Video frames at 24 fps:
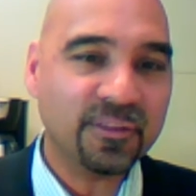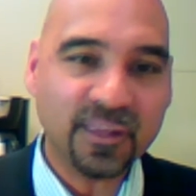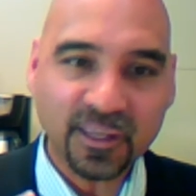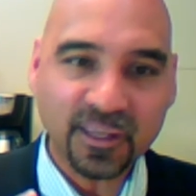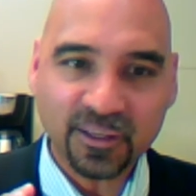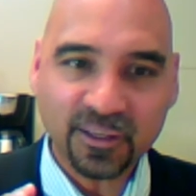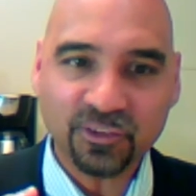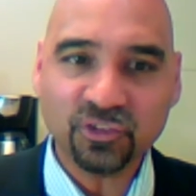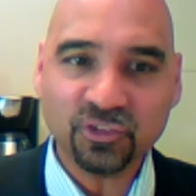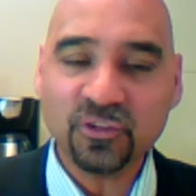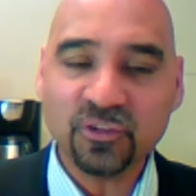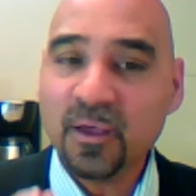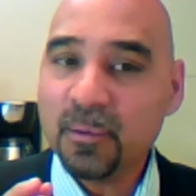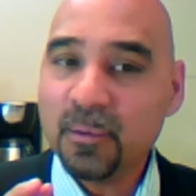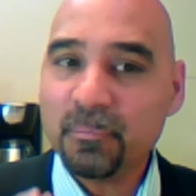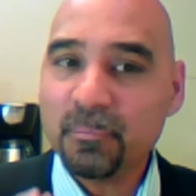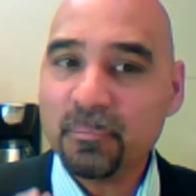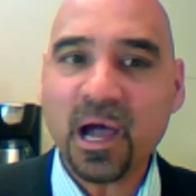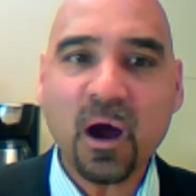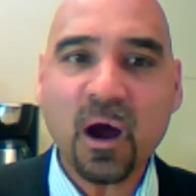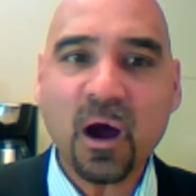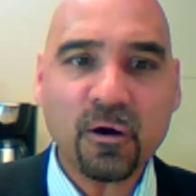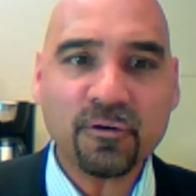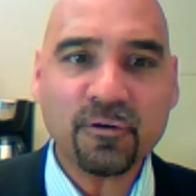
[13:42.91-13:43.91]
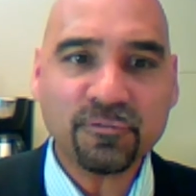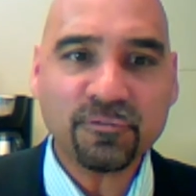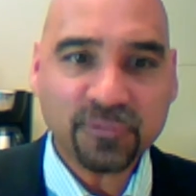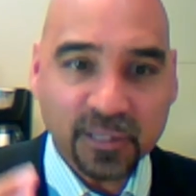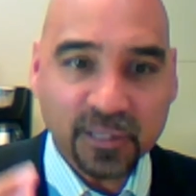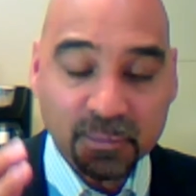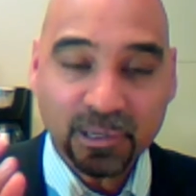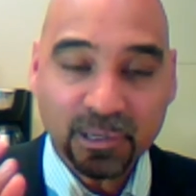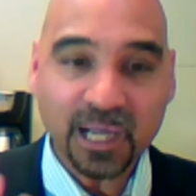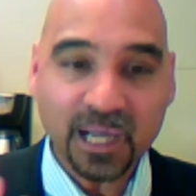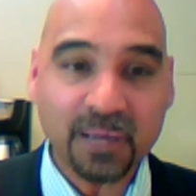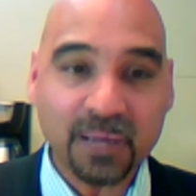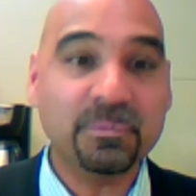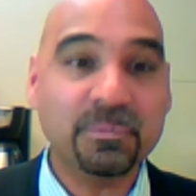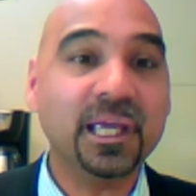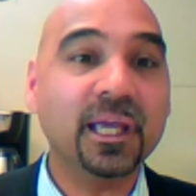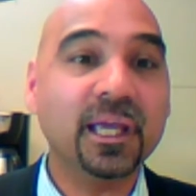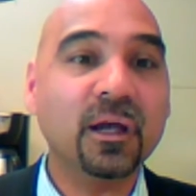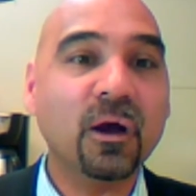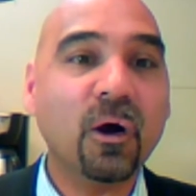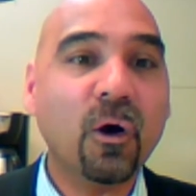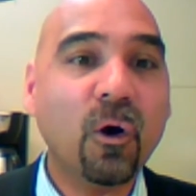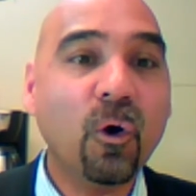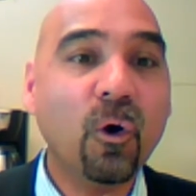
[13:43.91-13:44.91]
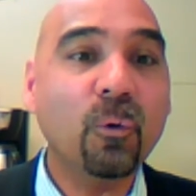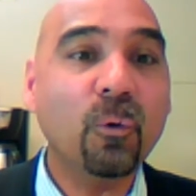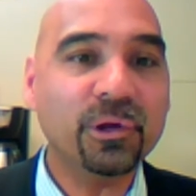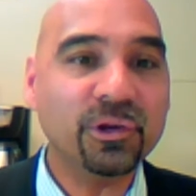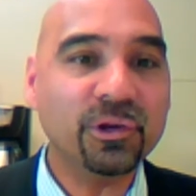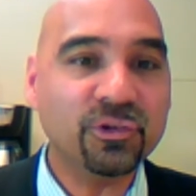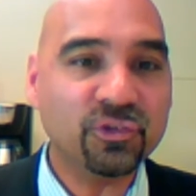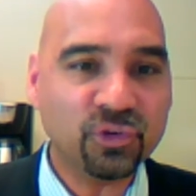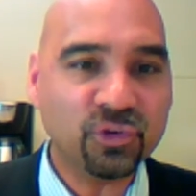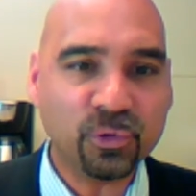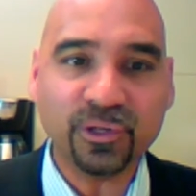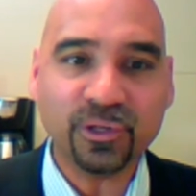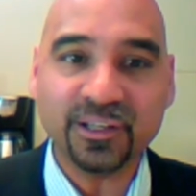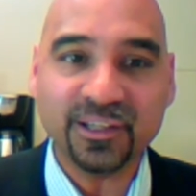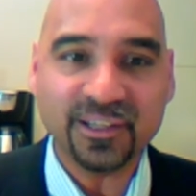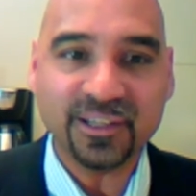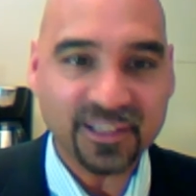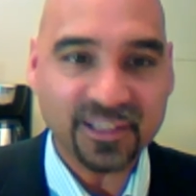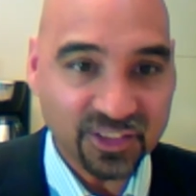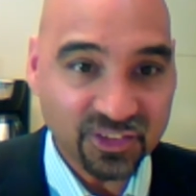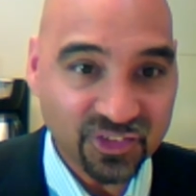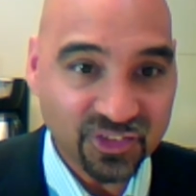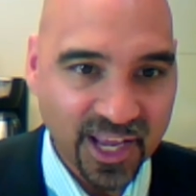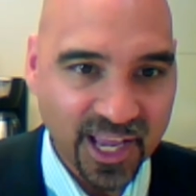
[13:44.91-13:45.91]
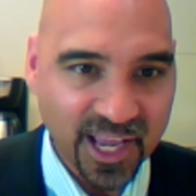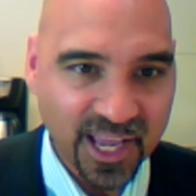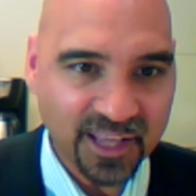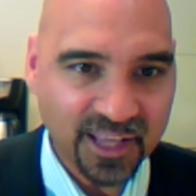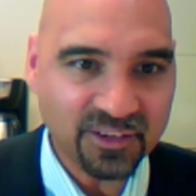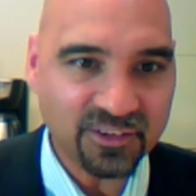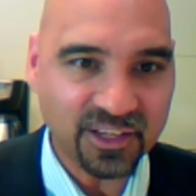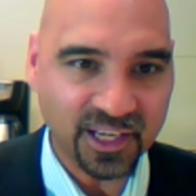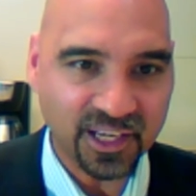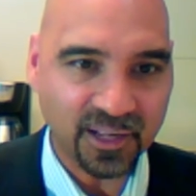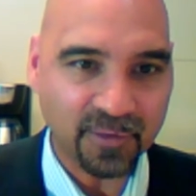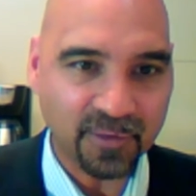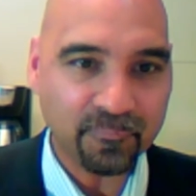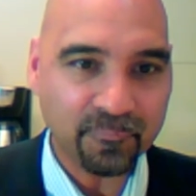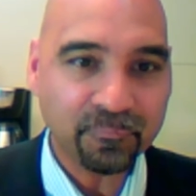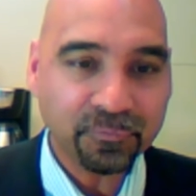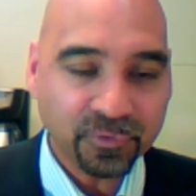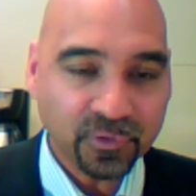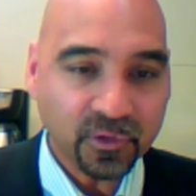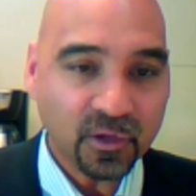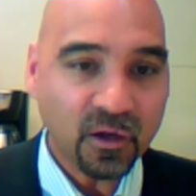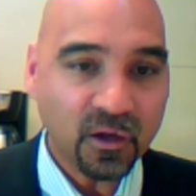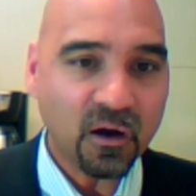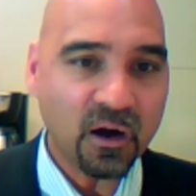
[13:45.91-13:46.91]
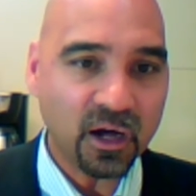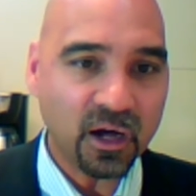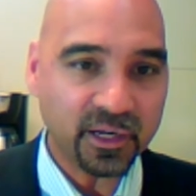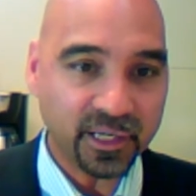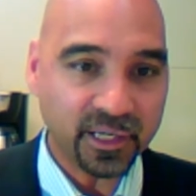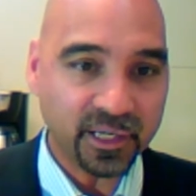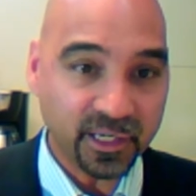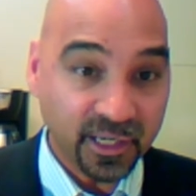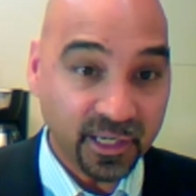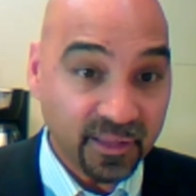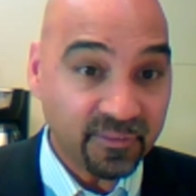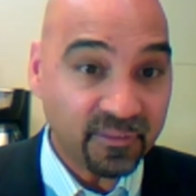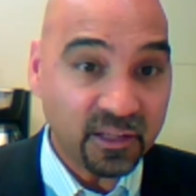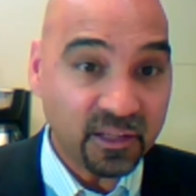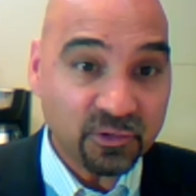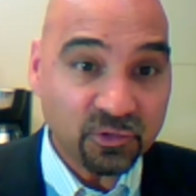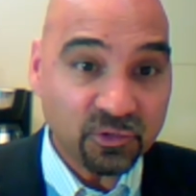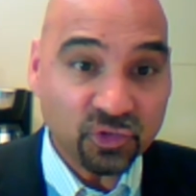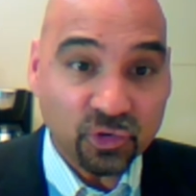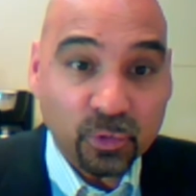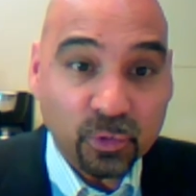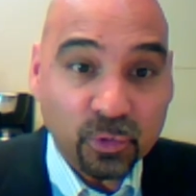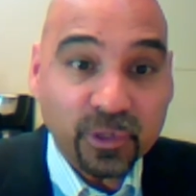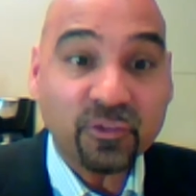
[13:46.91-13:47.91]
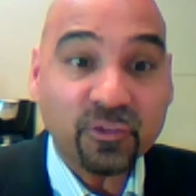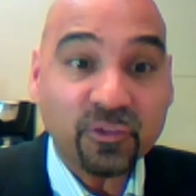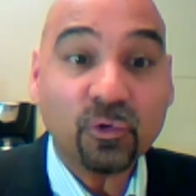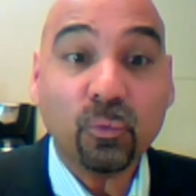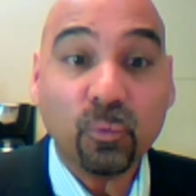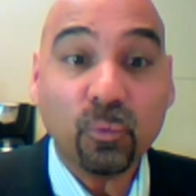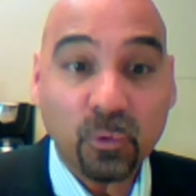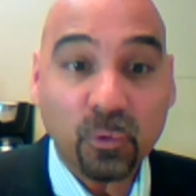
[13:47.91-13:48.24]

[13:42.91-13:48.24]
You learn things powerfully by being open to it and intending